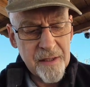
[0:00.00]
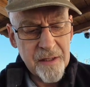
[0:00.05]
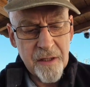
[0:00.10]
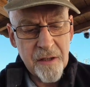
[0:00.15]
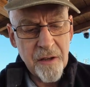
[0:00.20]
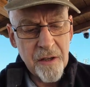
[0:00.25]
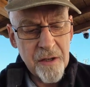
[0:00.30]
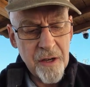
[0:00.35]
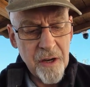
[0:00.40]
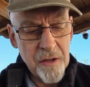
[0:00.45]

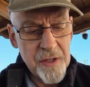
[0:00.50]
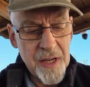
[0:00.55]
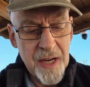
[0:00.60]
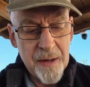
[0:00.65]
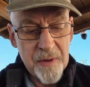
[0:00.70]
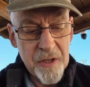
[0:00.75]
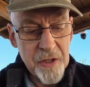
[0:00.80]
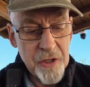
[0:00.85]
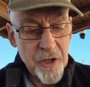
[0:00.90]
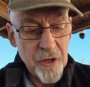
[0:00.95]
God knows how
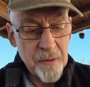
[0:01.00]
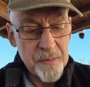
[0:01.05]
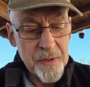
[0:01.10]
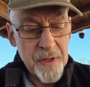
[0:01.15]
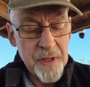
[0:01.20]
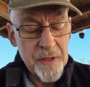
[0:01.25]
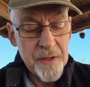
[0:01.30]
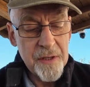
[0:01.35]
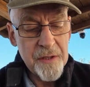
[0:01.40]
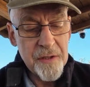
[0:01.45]
many shops.
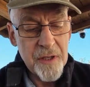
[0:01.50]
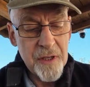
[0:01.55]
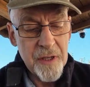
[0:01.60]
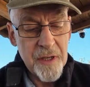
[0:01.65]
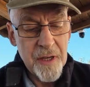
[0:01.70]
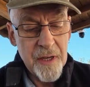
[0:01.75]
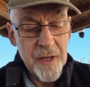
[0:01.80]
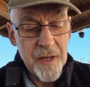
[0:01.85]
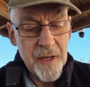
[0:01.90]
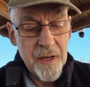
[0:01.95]
There's a
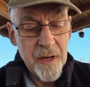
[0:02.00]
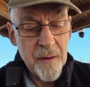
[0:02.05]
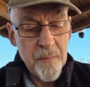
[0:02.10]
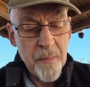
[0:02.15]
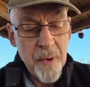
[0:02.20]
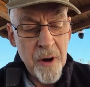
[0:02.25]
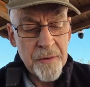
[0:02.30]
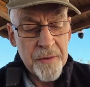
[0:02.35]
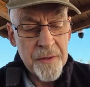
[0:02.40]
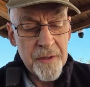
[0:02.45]

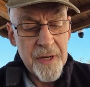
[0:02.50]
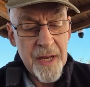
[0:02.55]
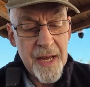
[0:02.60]
modern